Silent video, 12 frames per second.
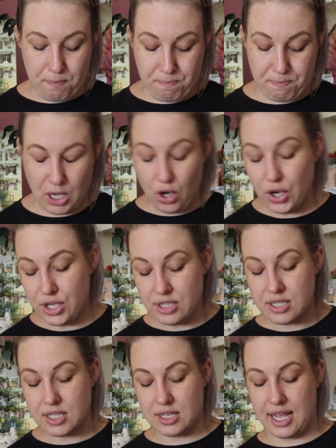
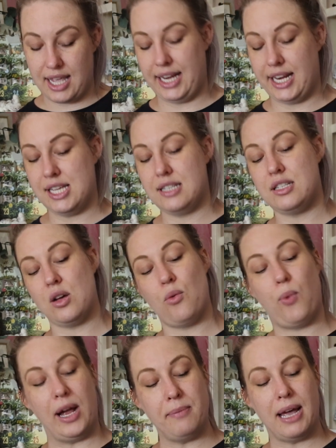because it is
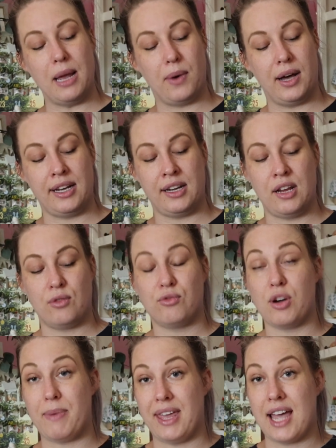1 by 1
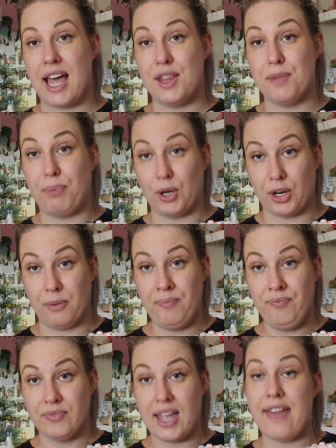ribbing at the
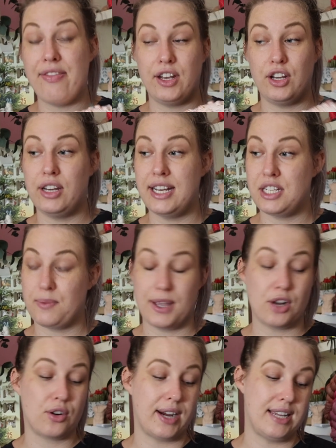bottom, and then you need to
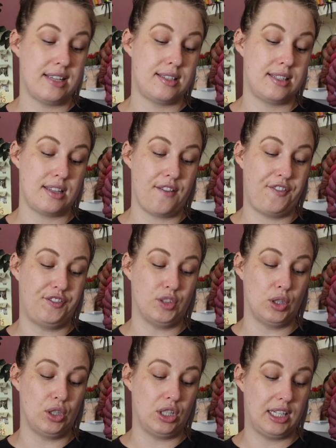increase
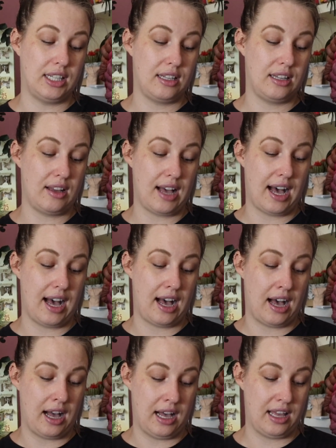for
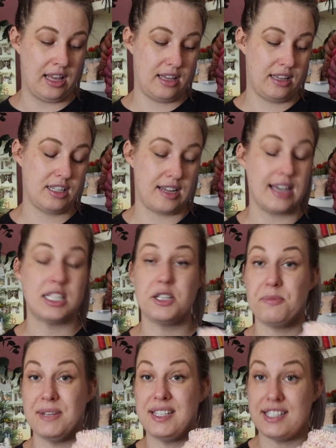a
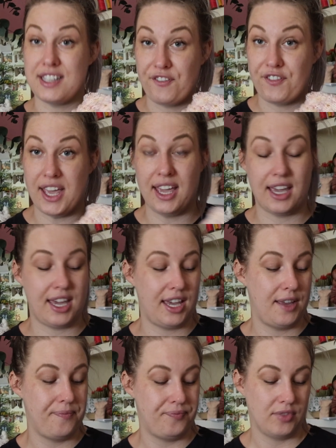
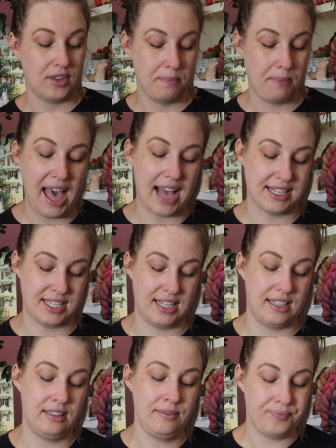specific
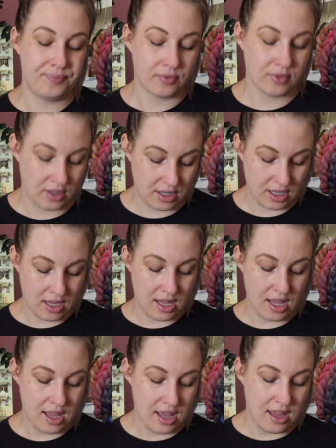pattern,
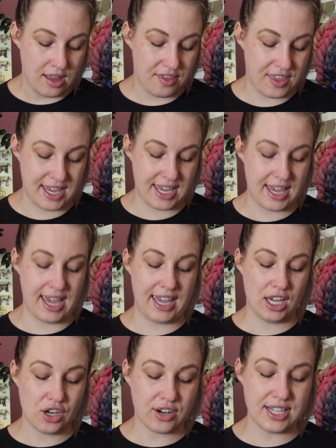the
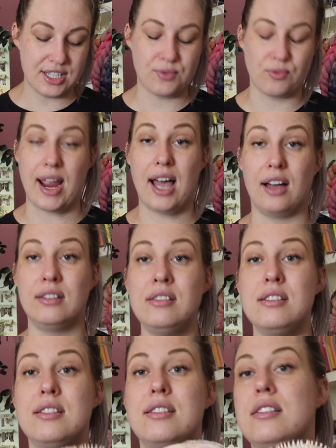increase
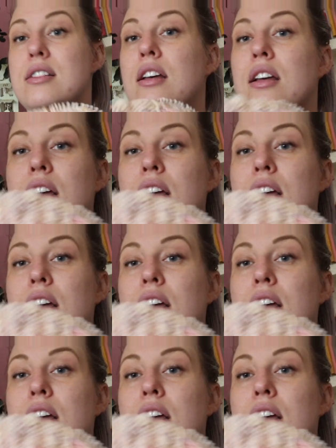rounds,